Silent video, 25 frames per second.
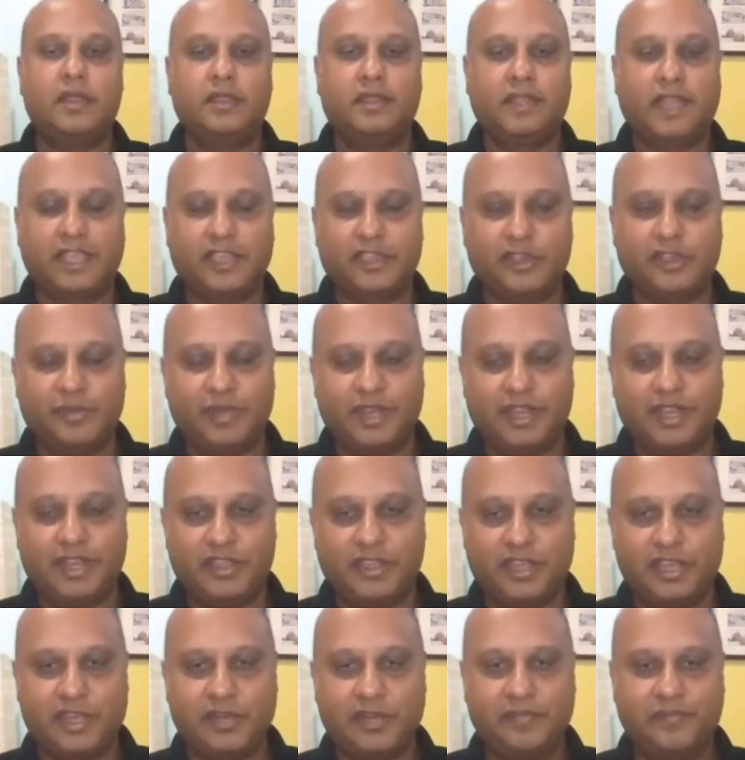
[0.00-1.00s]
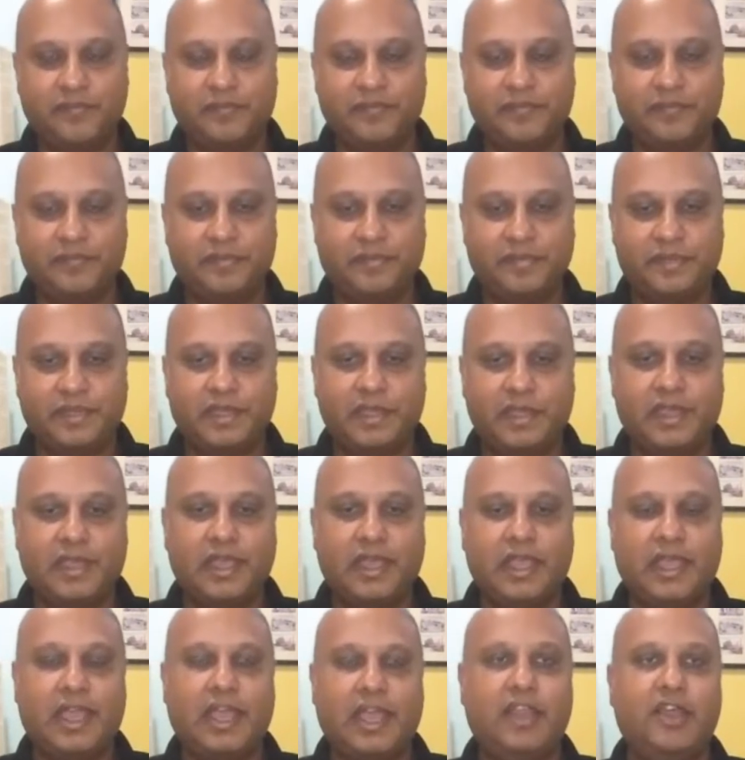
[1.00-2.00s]
Thank you, Manisha.
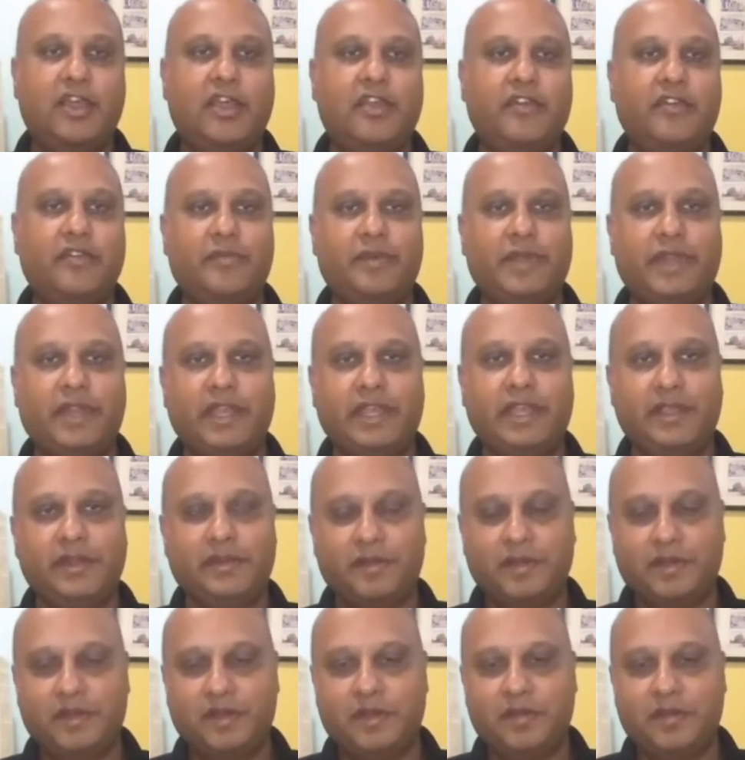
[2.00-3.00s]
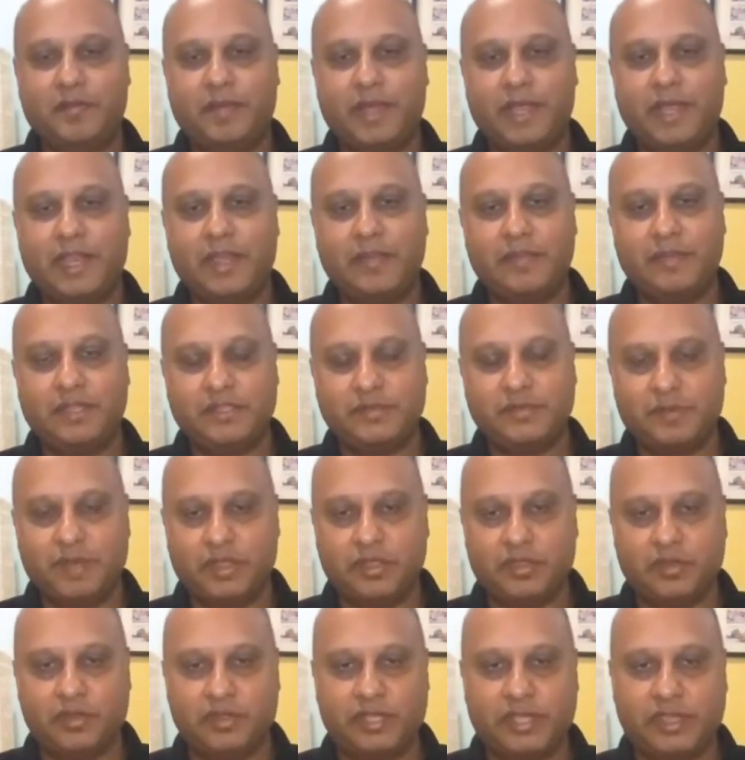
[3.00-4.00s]
Hello, everybody. My name is
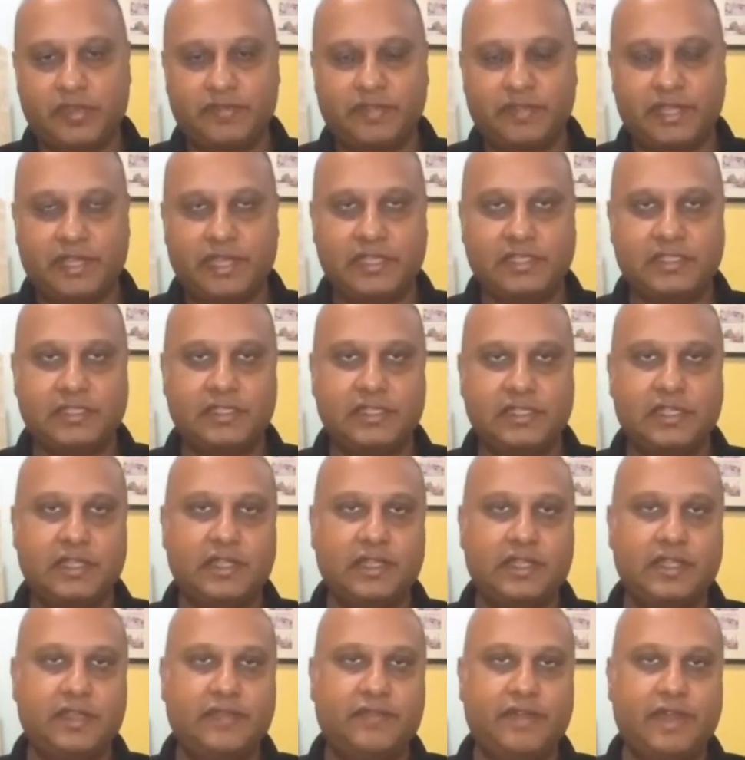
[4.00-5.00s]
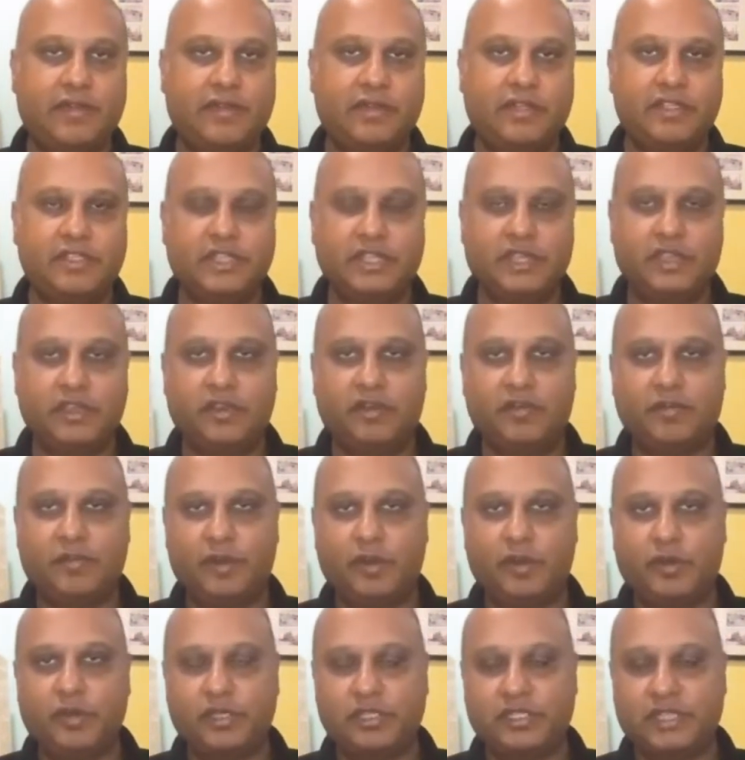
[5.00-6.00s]
Manju Devdas, the founder CEO of
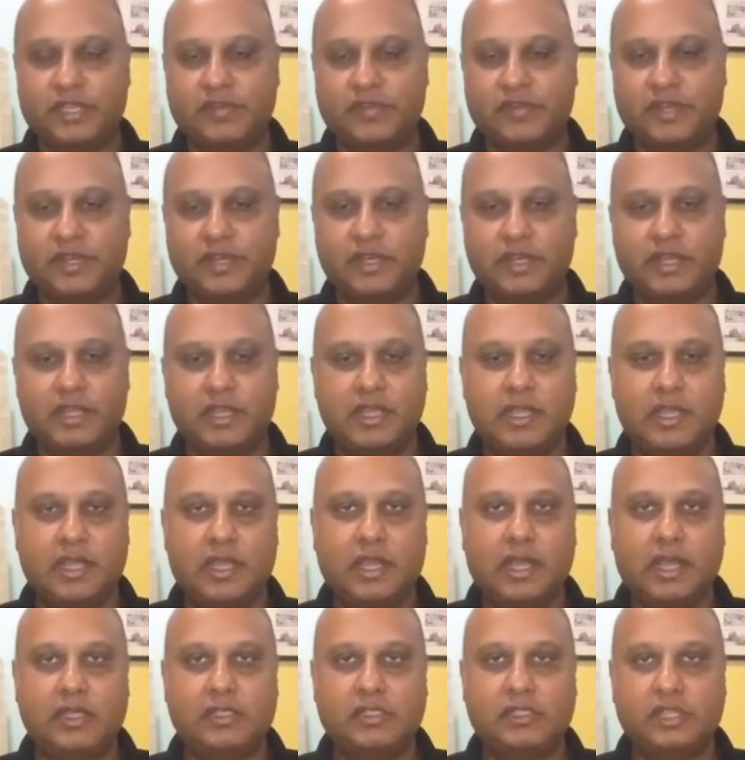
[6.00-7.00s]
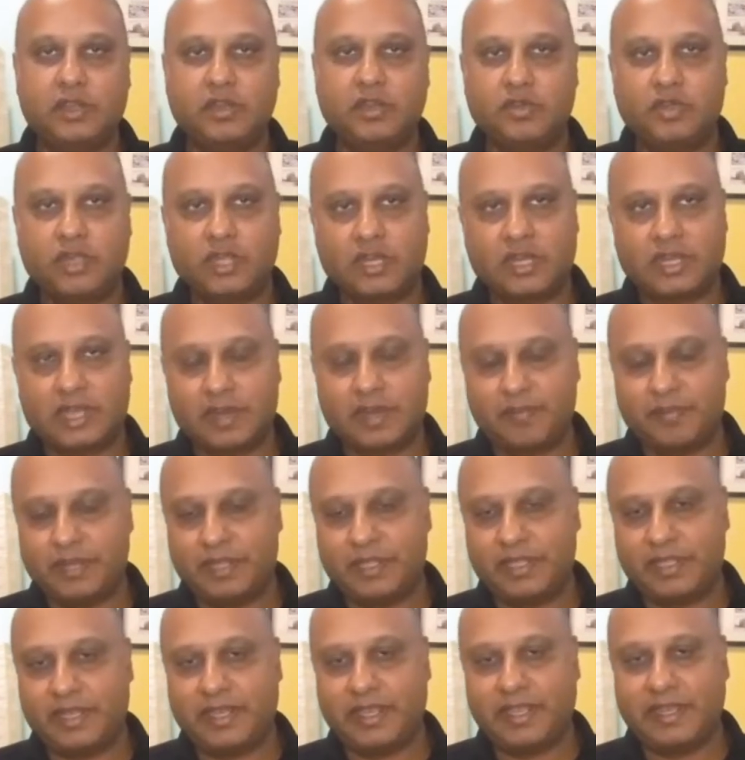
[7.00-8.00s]
Pluto 7, a solution company
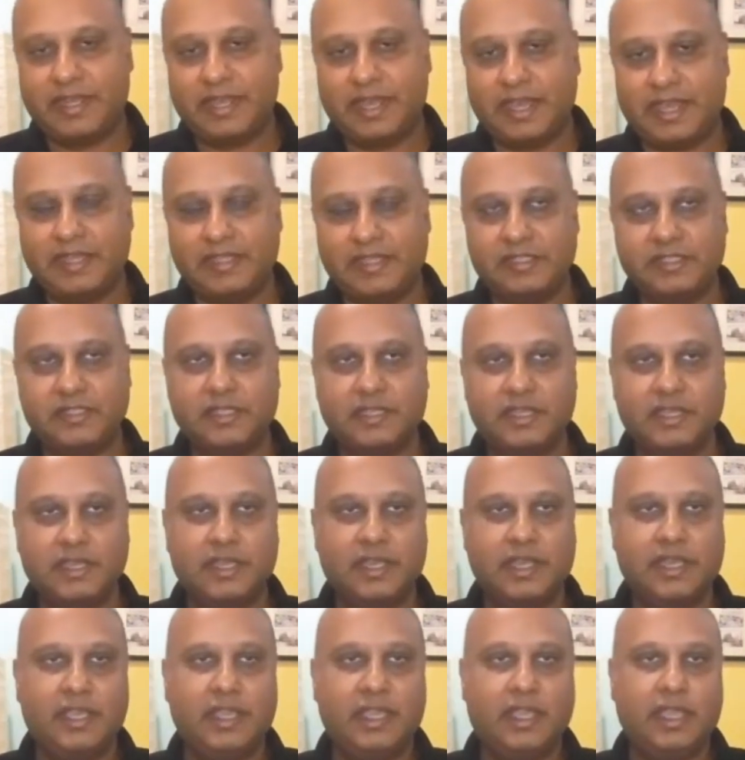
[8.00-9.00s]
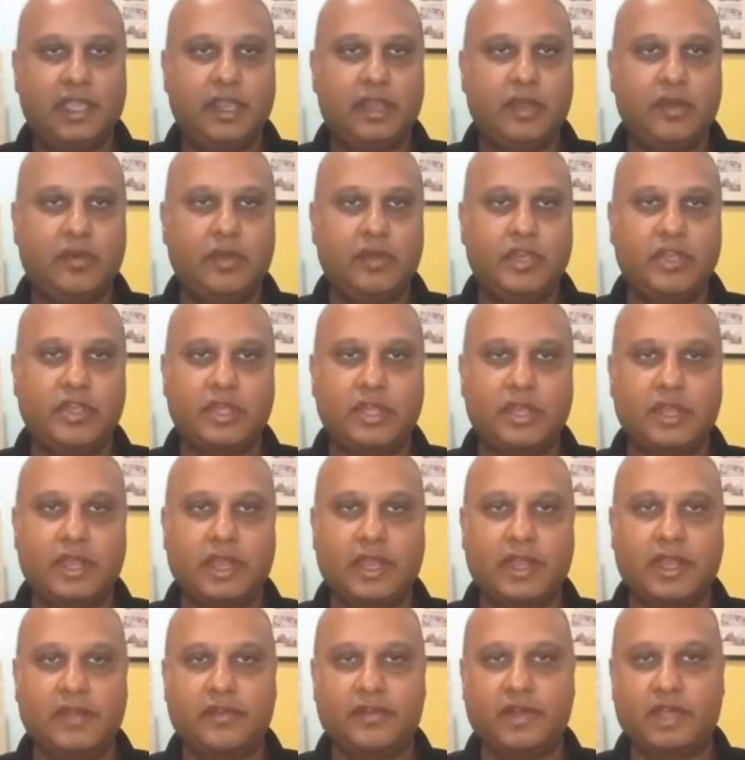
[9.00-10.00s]
that ignites innovation
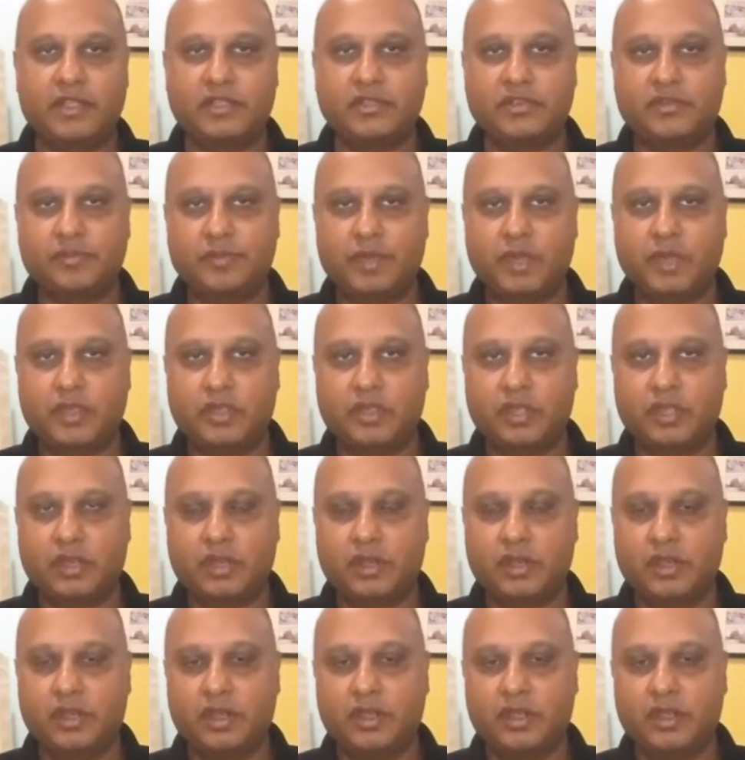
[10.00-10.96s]
and transformation